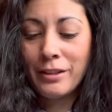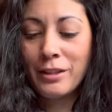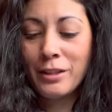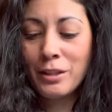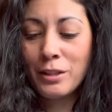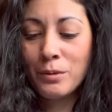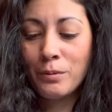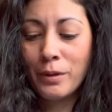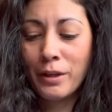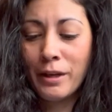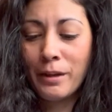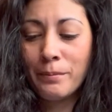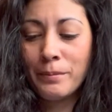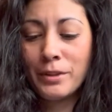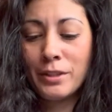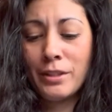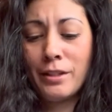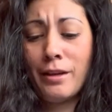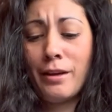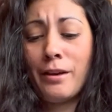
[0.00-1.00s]
This one, I
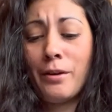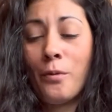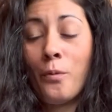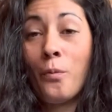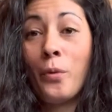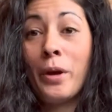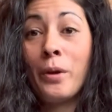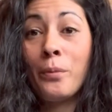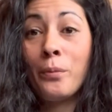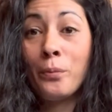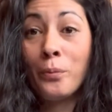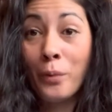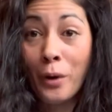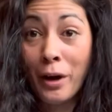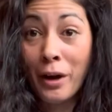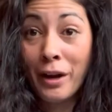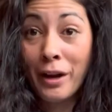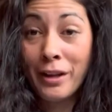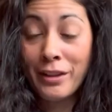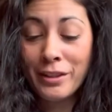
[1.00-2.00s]
was like, wait,
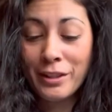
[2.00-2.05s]
what?